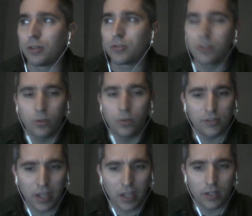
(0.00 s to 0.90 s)
2
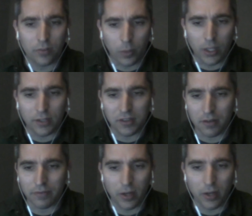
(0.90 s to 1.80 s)
consecutive weeks
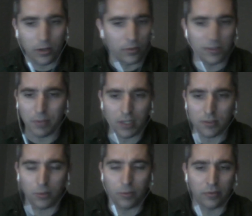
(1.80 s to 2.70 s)
of very
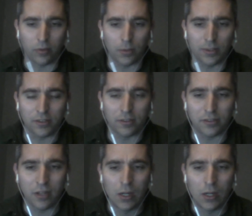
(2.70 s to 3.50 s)
respectable performances.